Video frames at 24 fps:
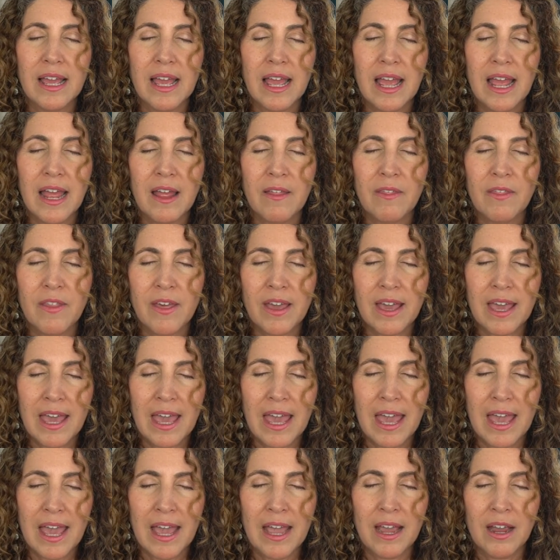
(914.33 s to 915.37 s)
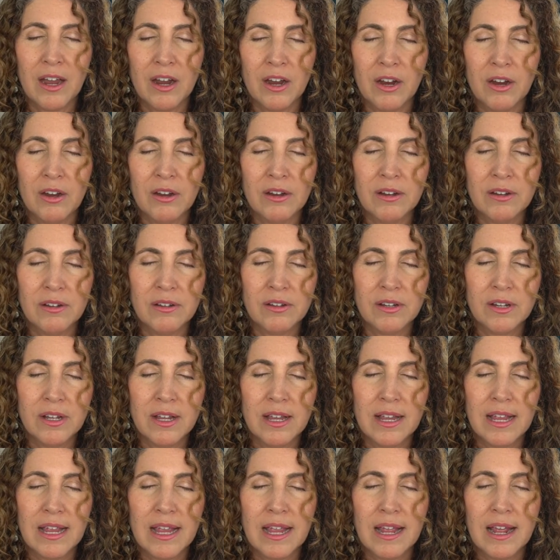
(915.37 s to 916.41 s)
and the care
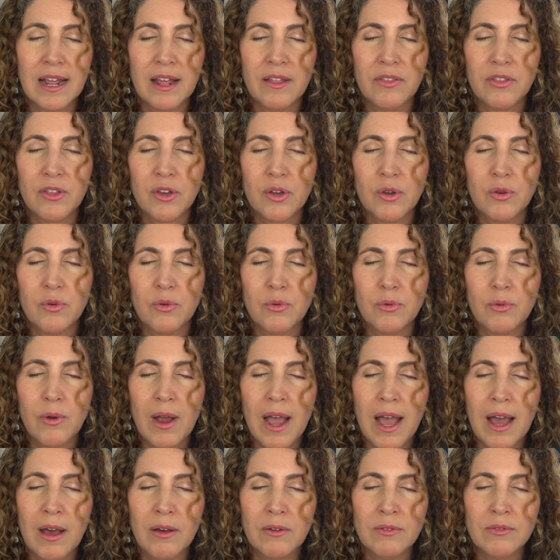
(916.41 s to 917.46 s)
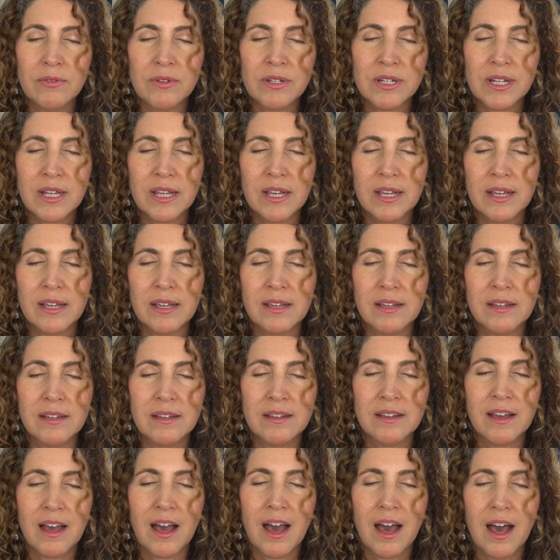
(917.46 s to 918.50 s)
and the grounding,
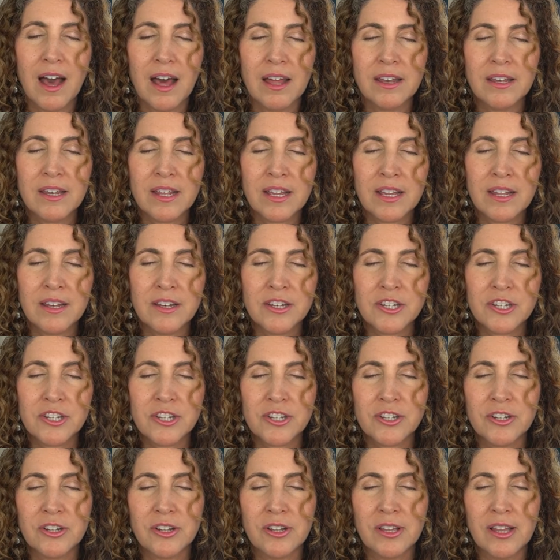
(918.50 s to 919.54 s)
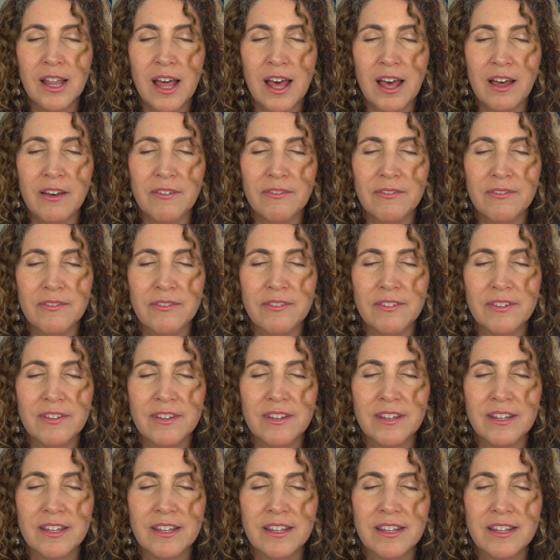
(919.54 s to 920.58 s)
unconditional love
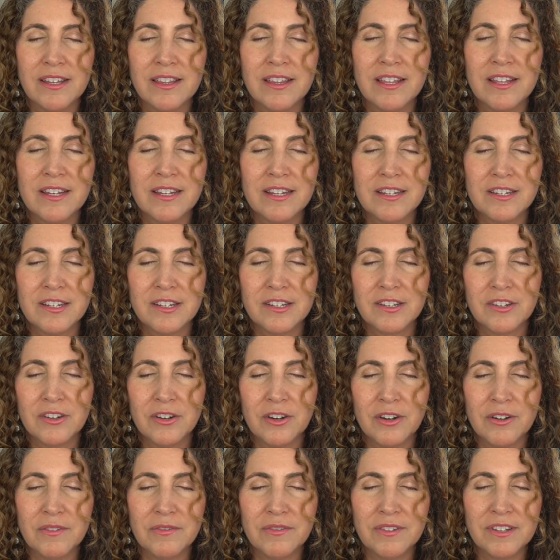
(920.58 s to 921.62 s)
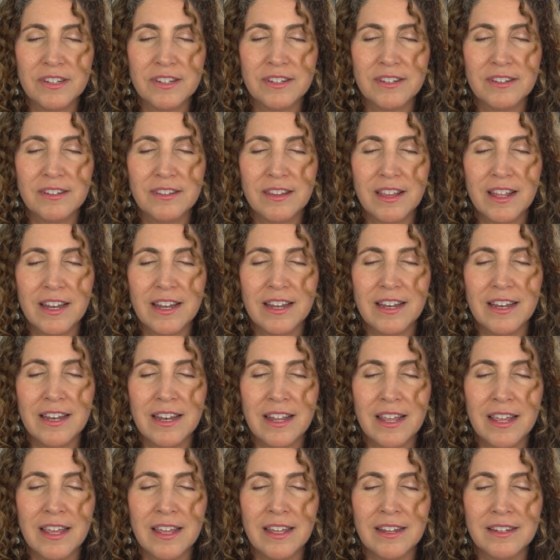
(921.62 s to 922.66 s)
that it deserves, that it
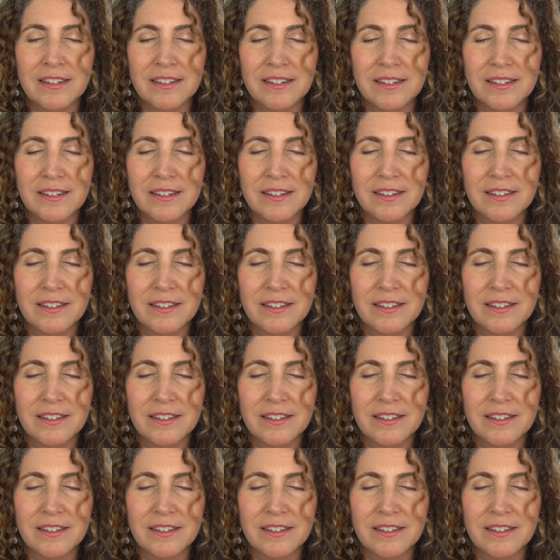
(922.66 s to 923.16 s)
needs.